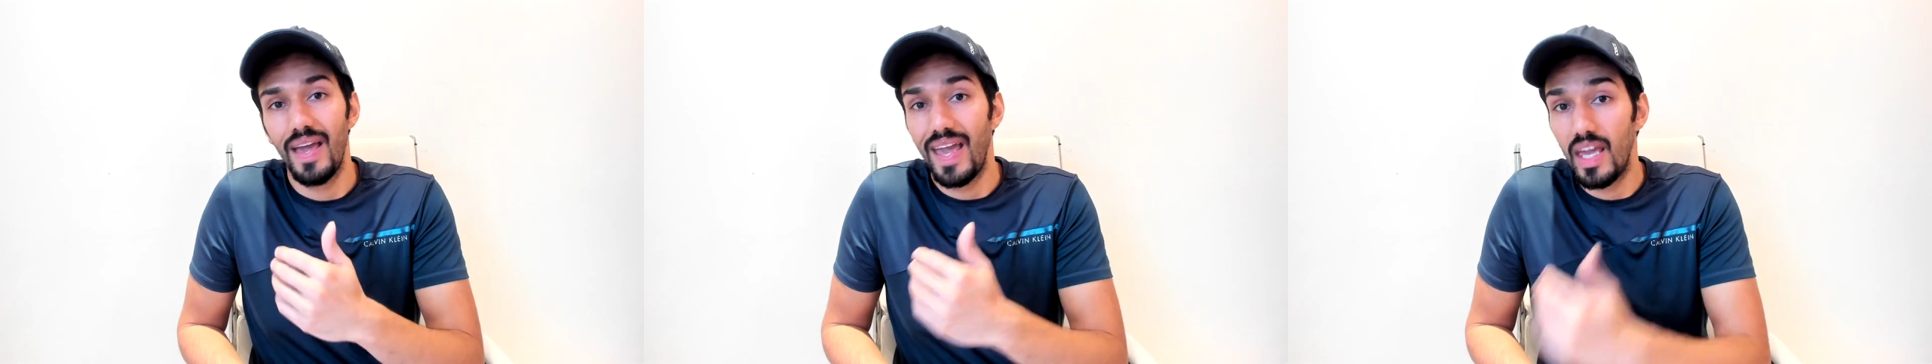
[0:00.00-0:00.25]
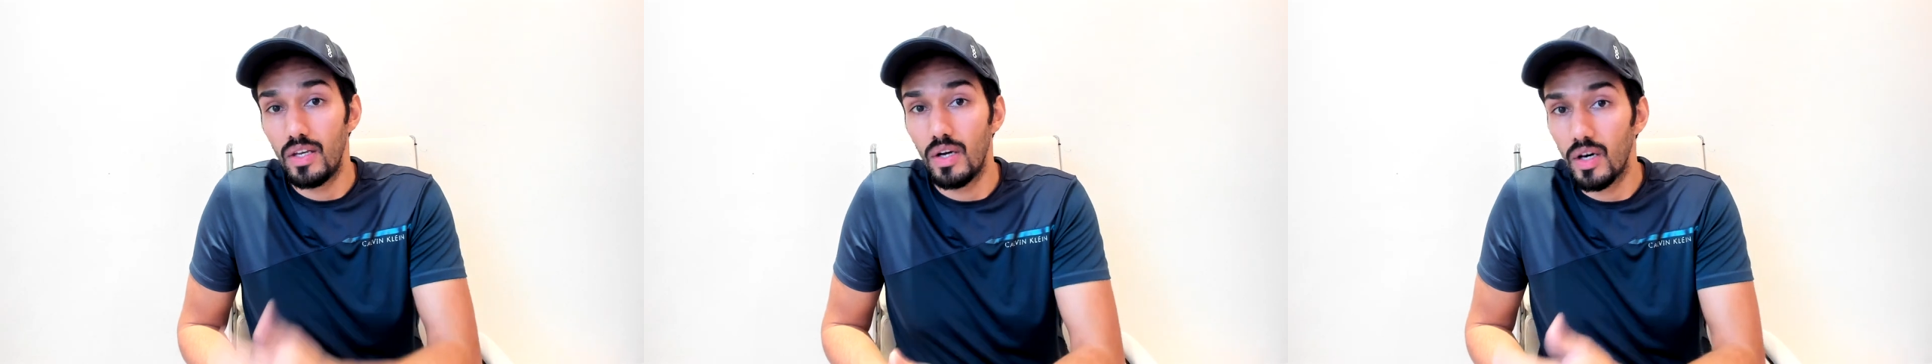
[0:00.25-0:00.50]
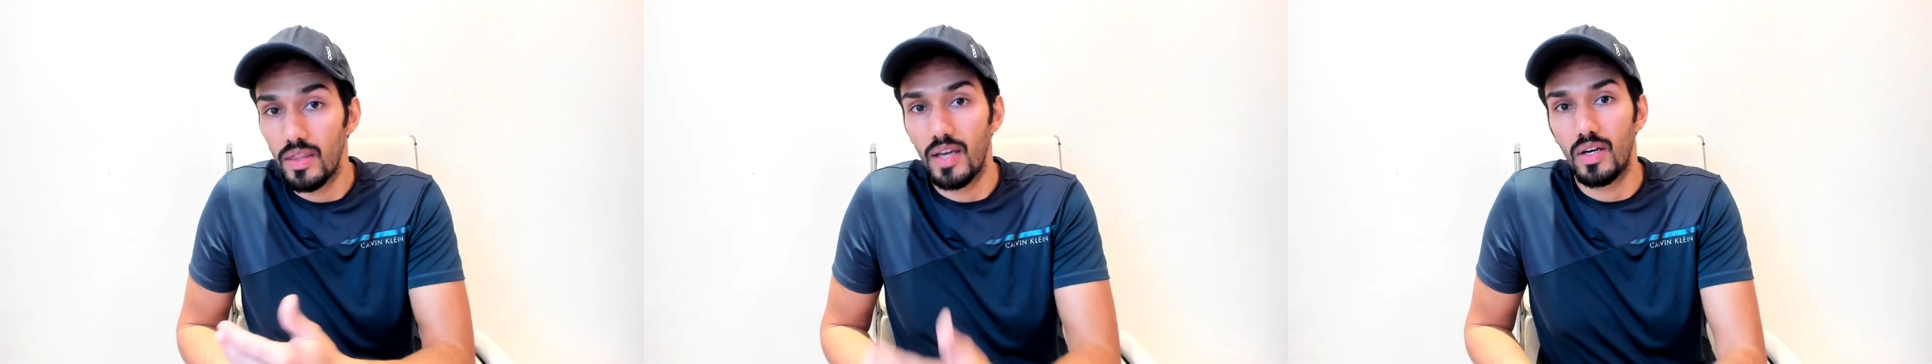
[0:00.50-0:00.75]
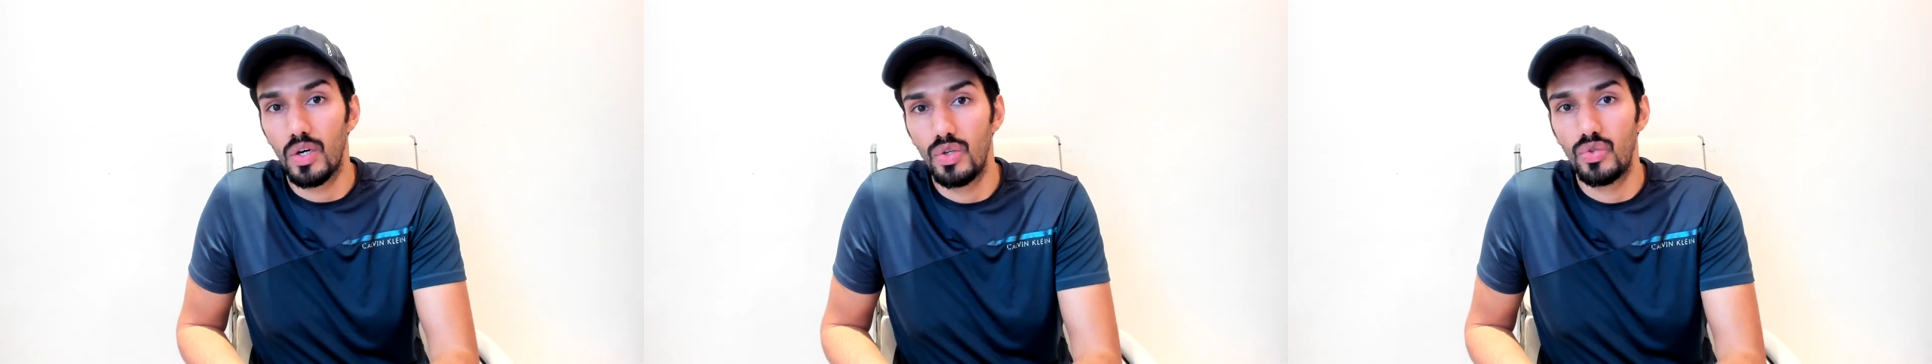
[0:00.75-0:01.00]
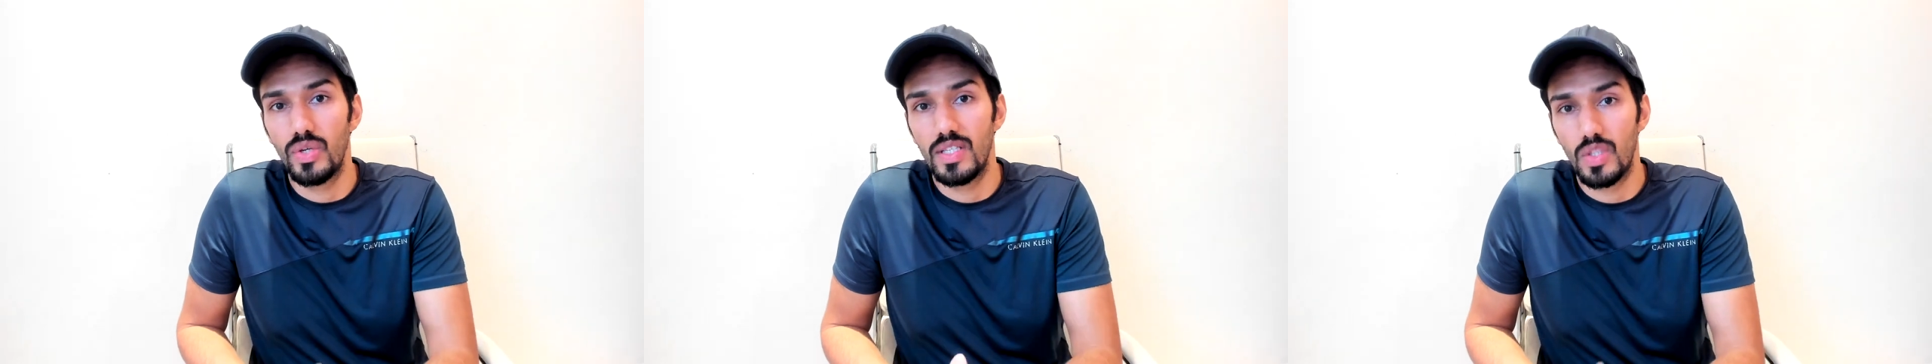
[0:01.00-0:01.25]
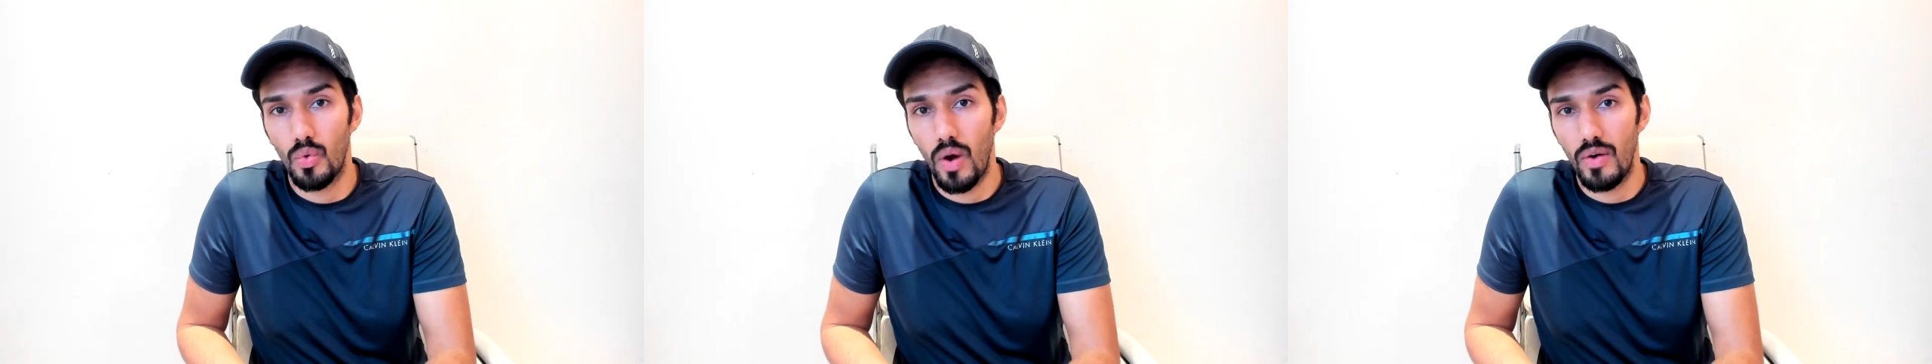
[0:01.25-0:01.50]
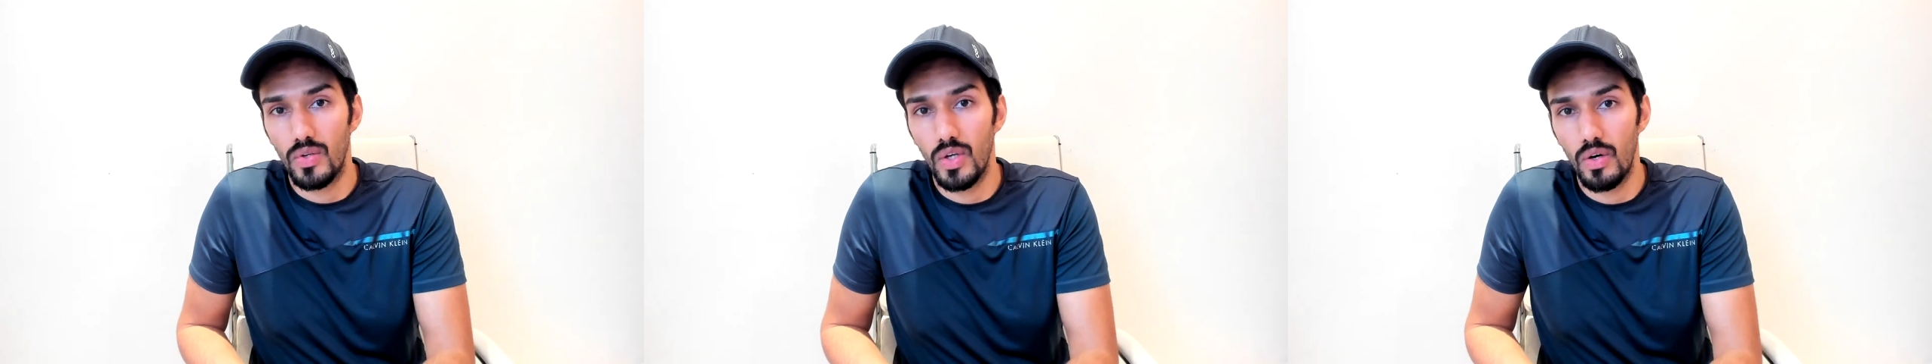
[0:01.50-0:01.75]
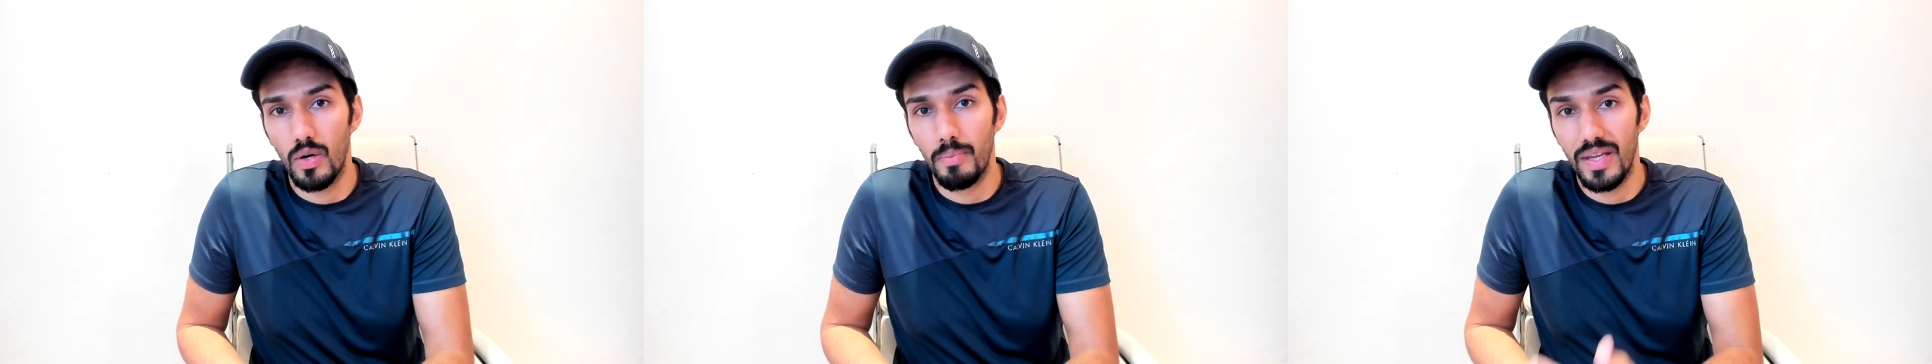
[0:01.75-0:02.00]
in other countries throughout
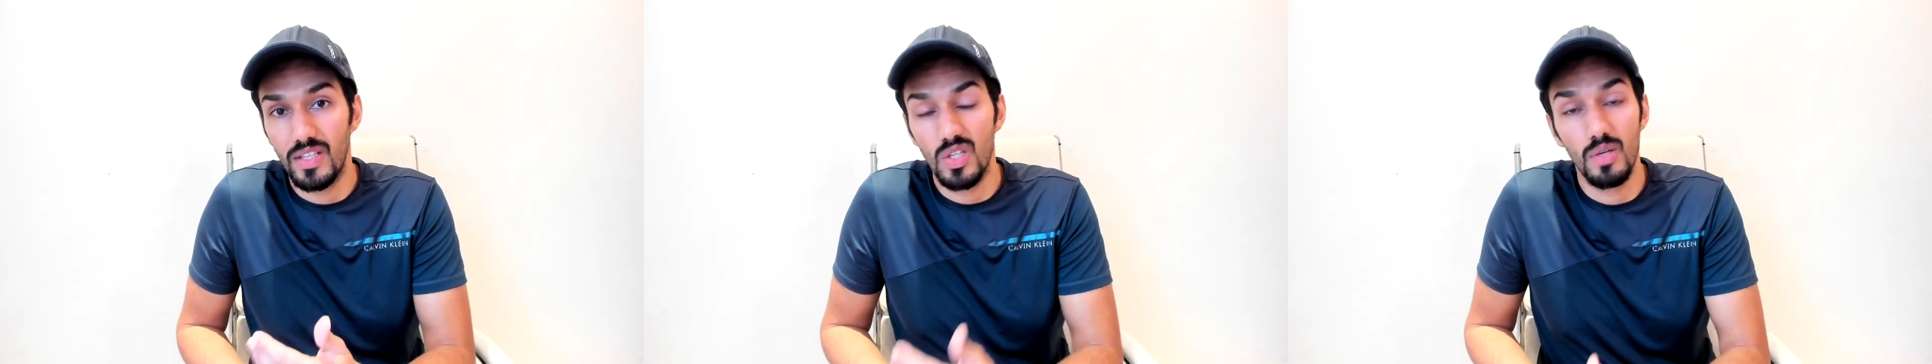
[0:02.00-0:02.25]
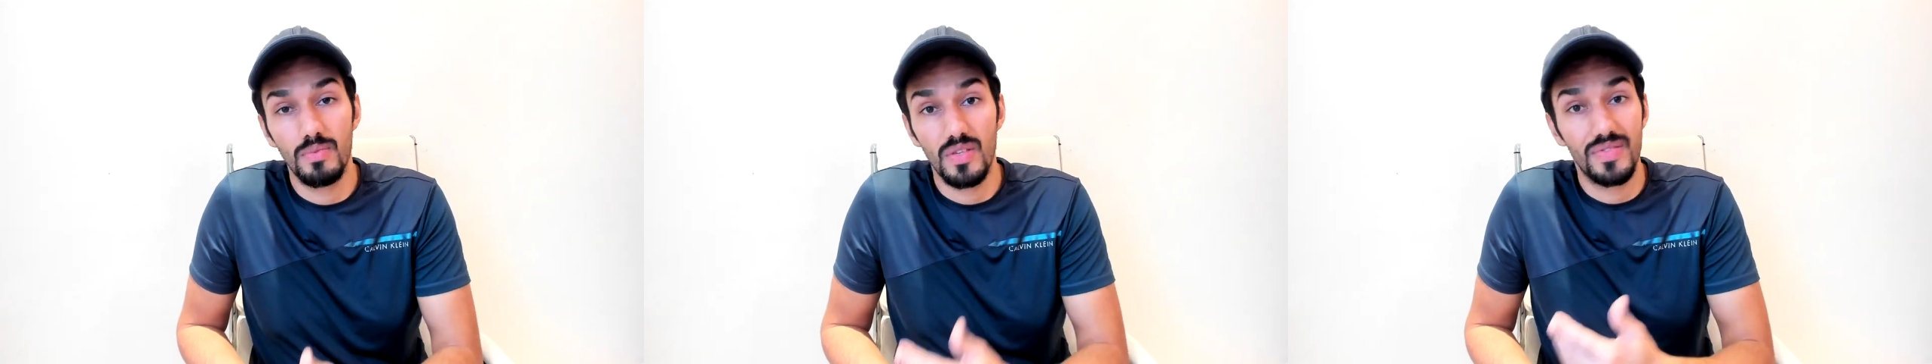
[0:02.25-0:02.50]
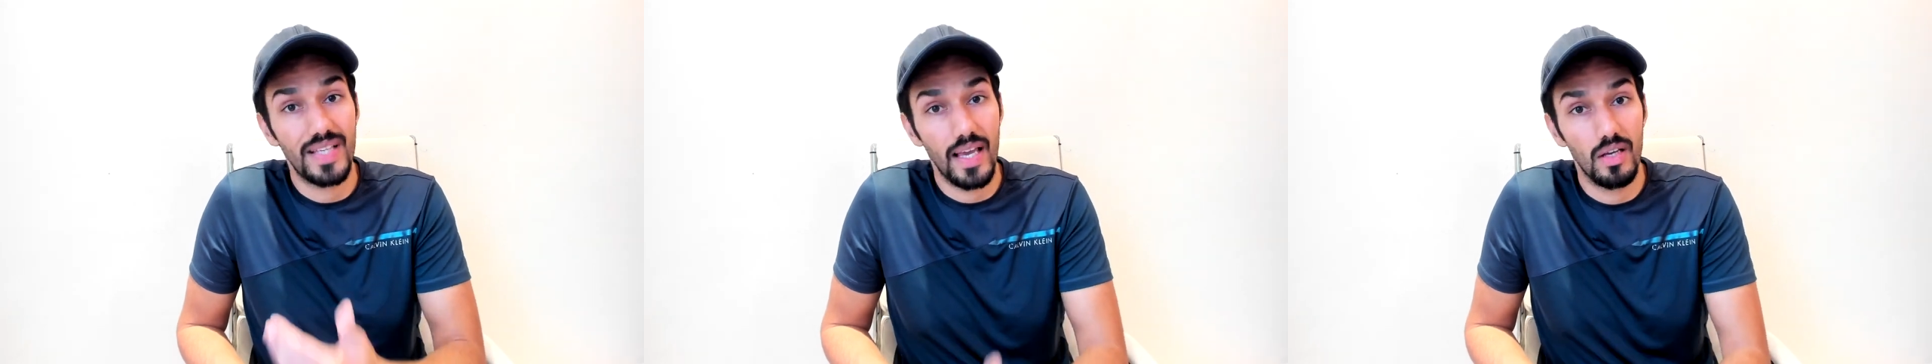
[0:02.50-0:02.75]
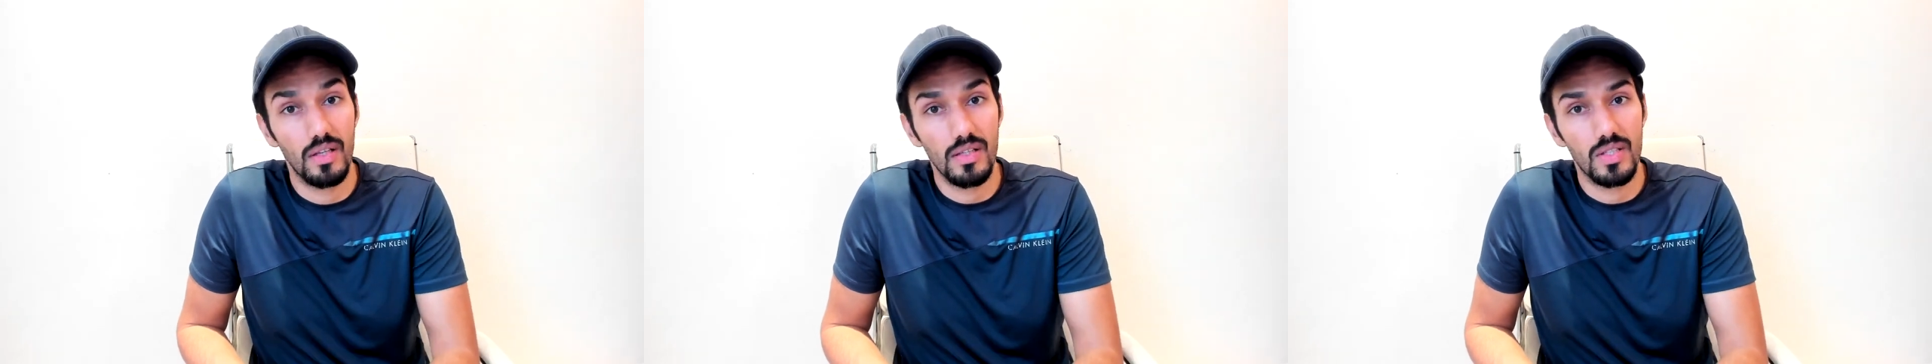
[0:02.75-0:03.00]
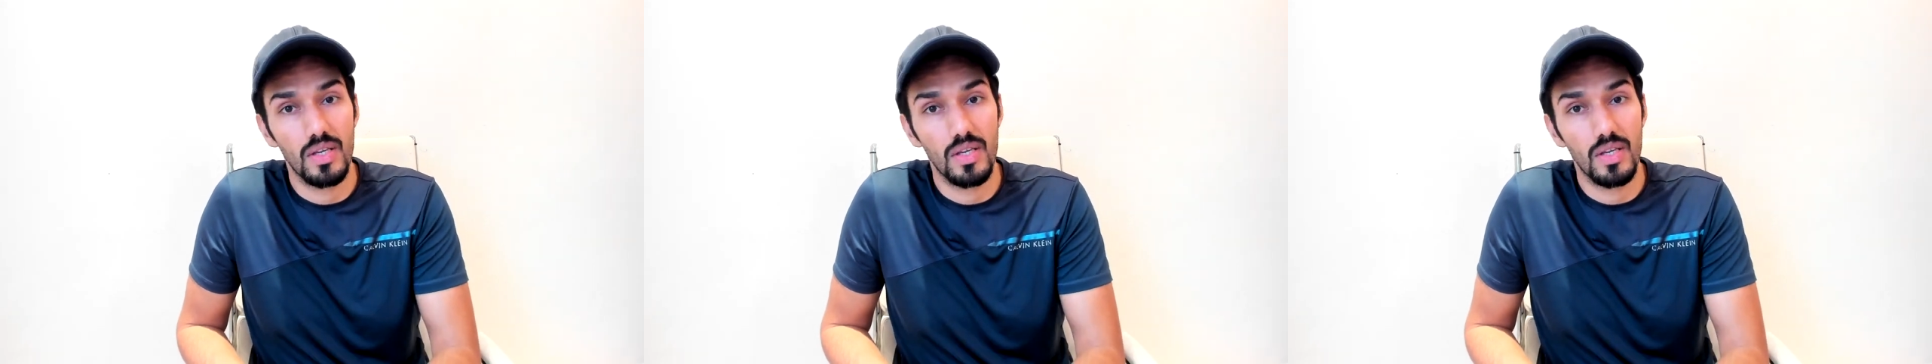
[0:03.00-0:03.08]
Europe in terms of sales